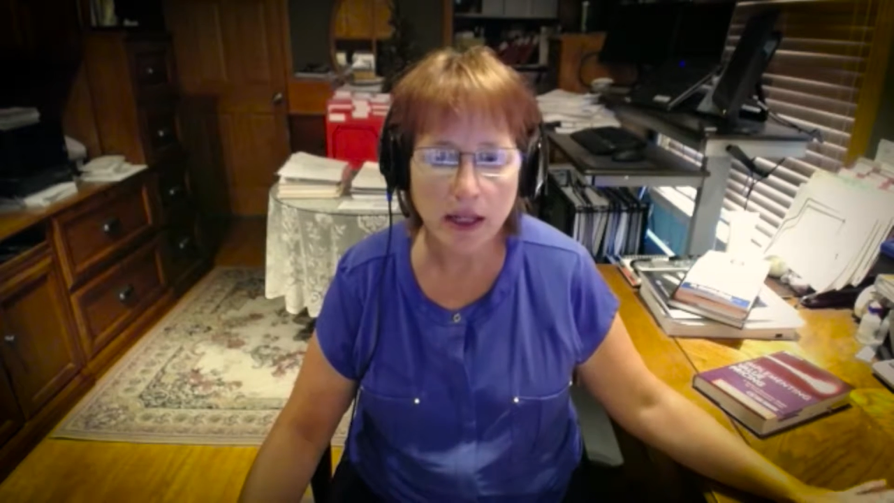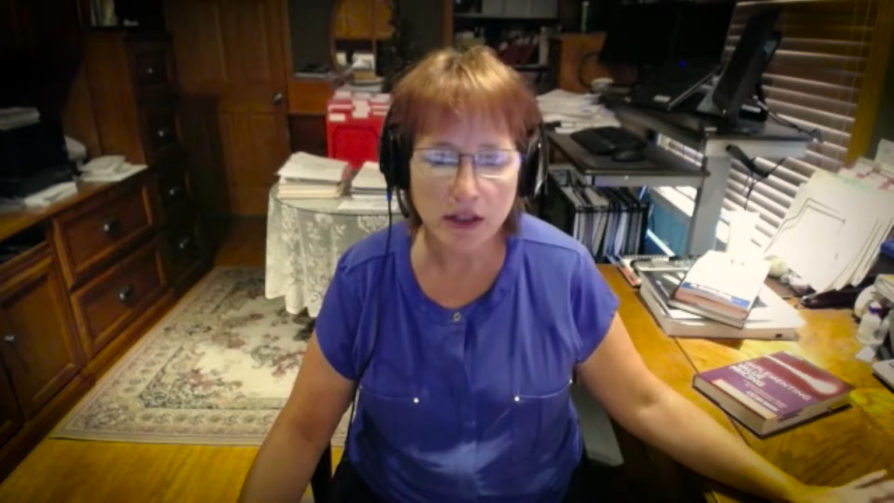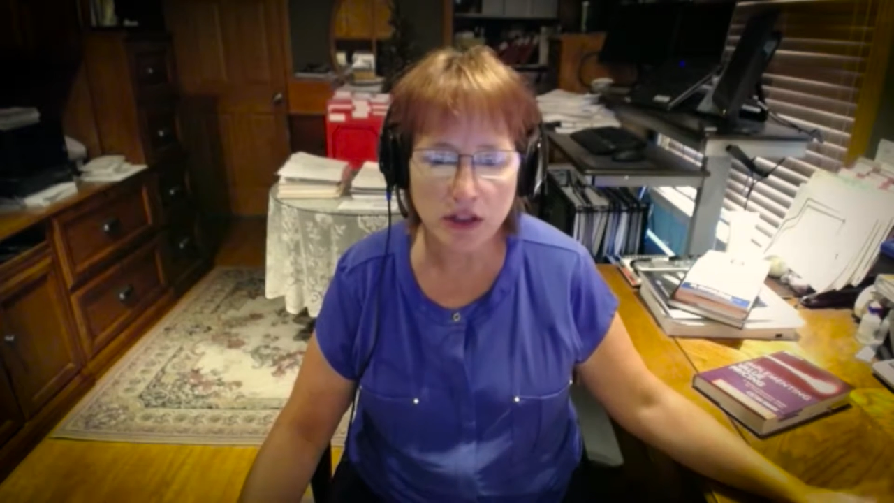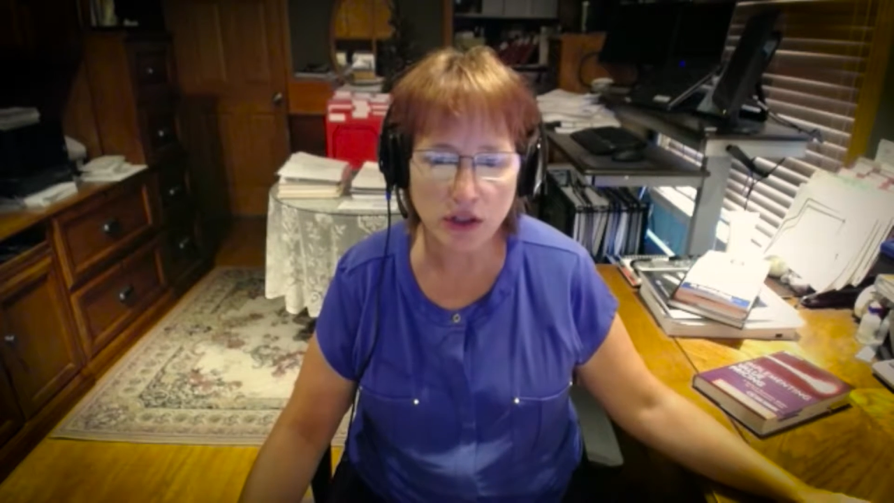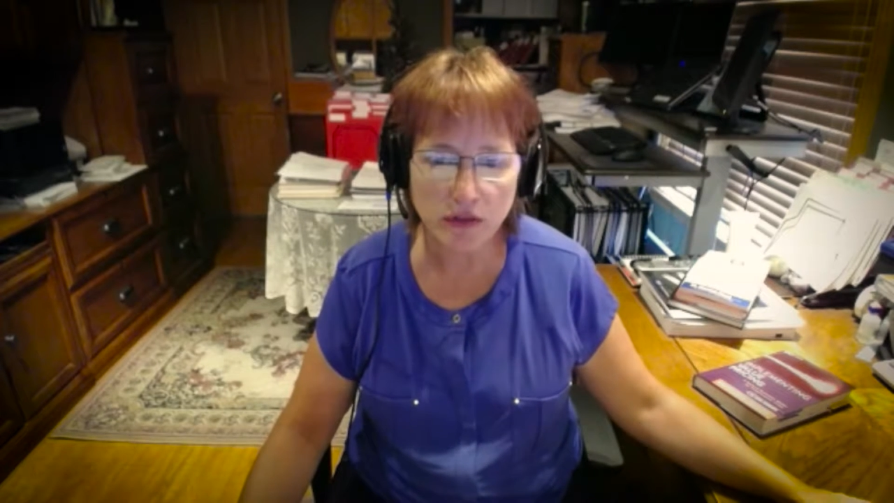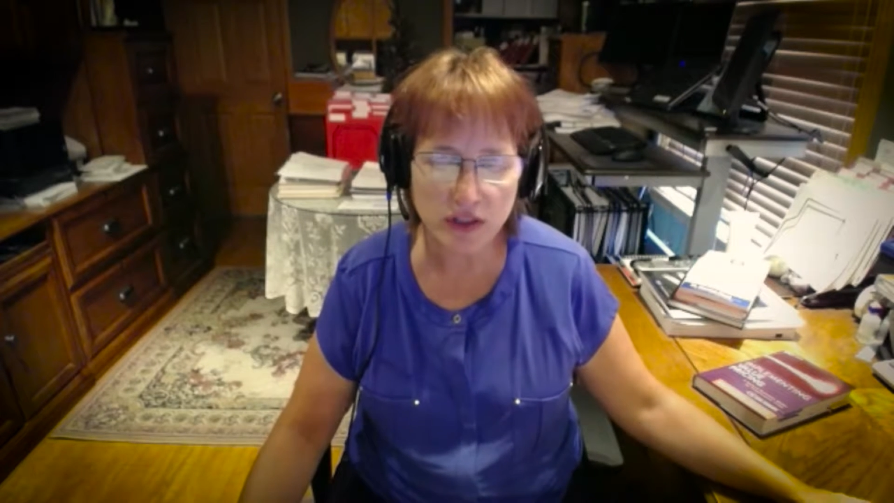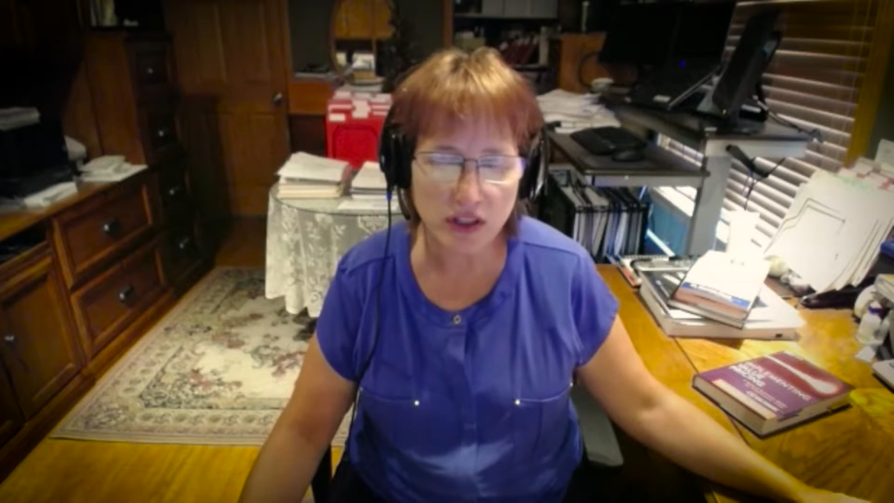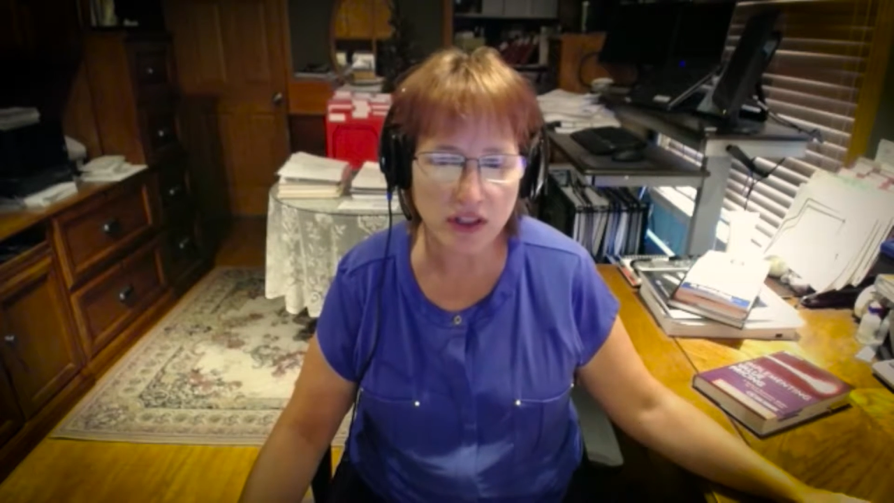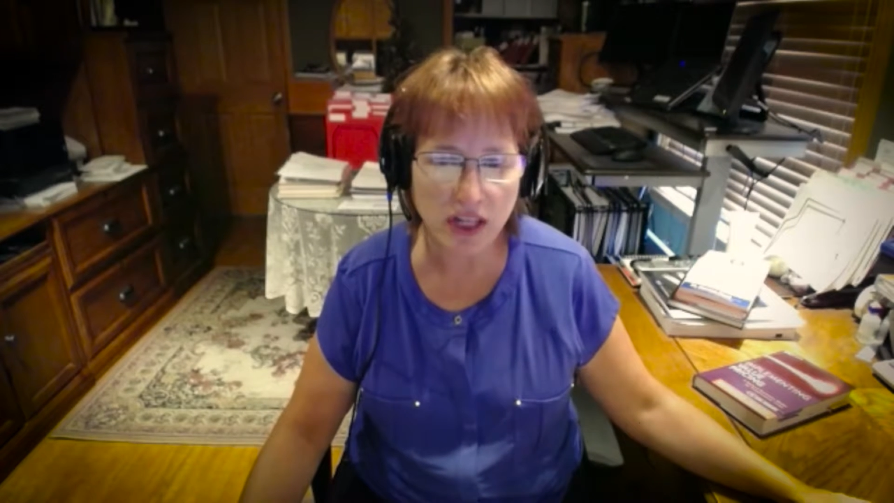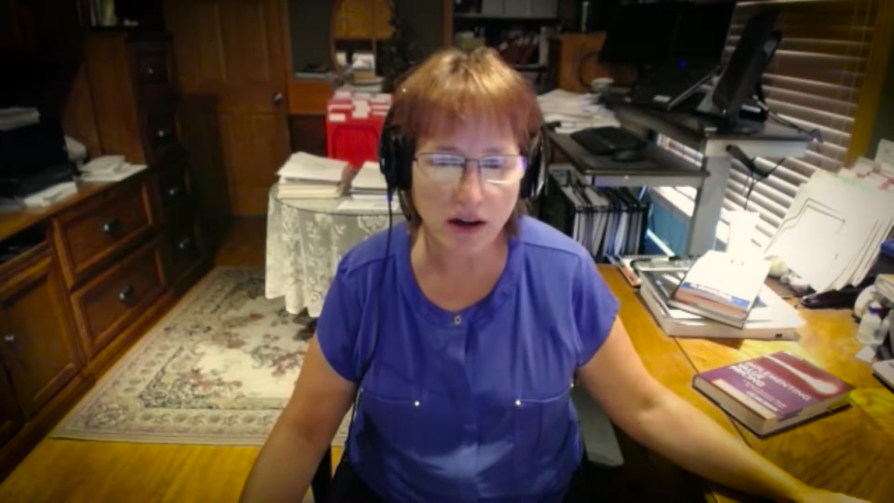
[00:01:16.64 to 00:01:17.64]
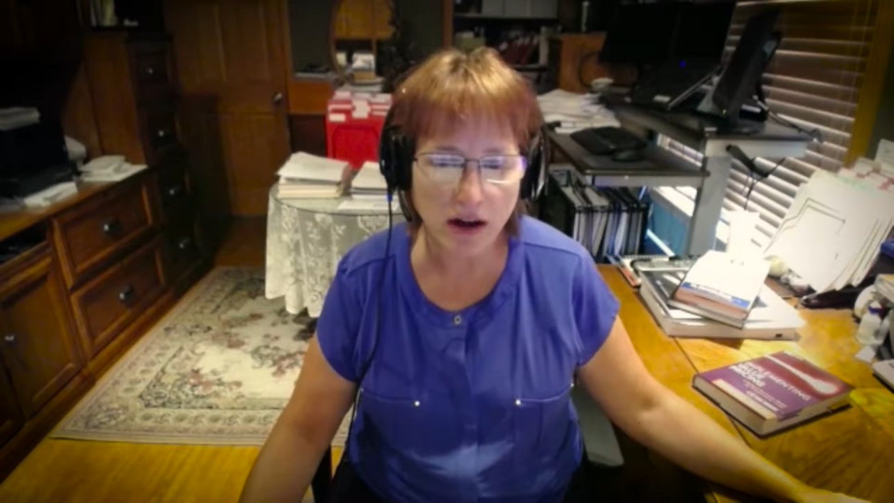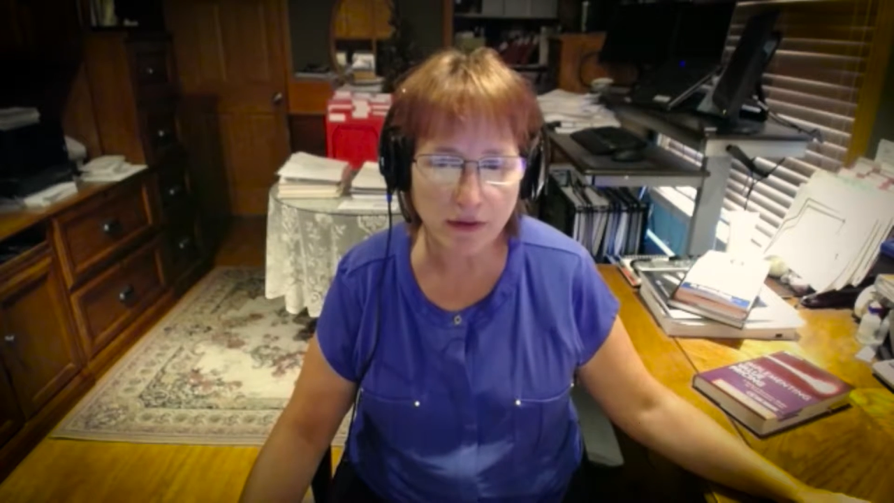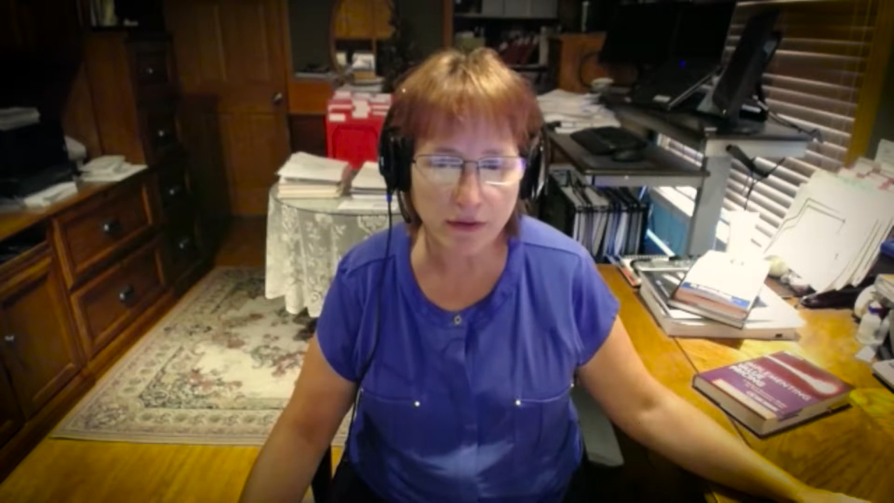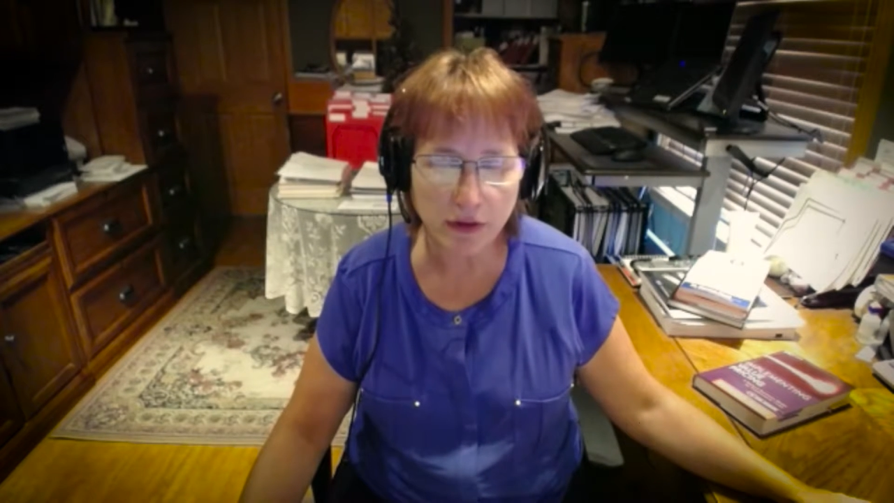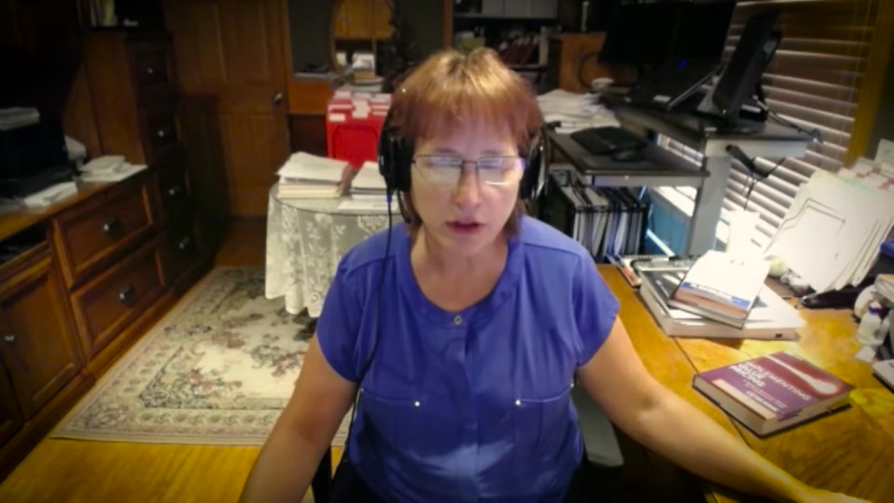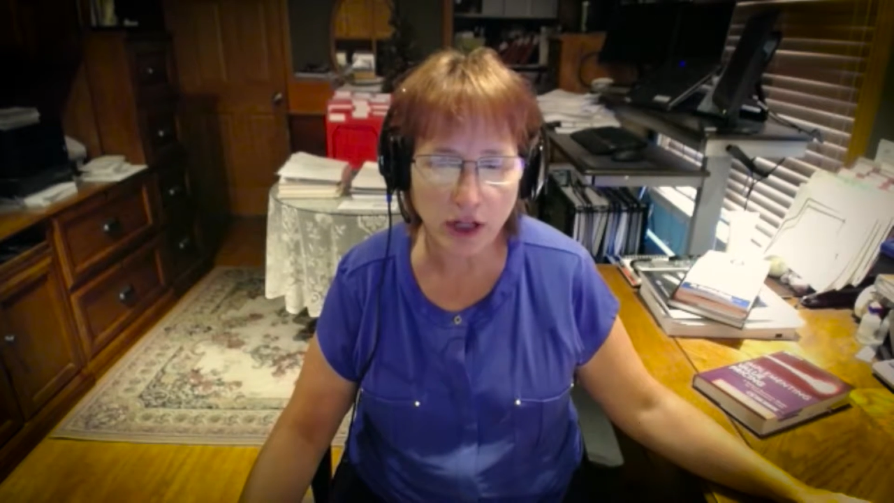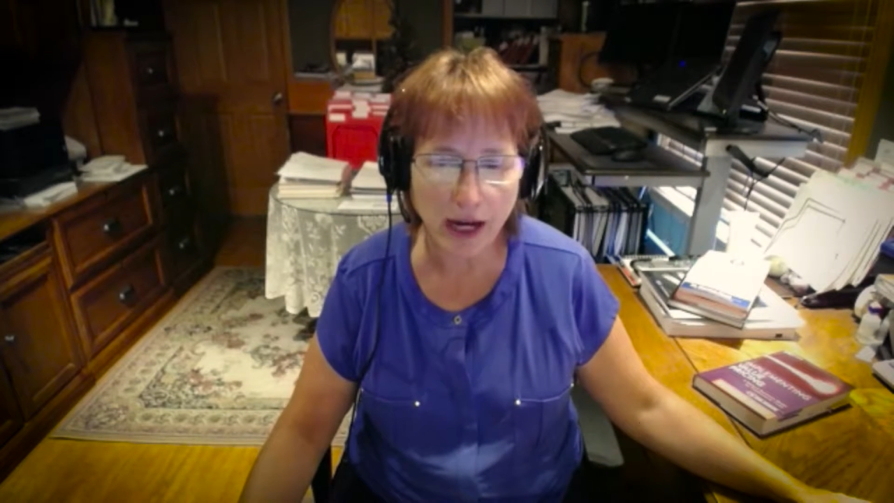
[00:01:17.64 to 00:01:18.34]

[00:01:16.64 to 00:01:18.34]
the services that I offer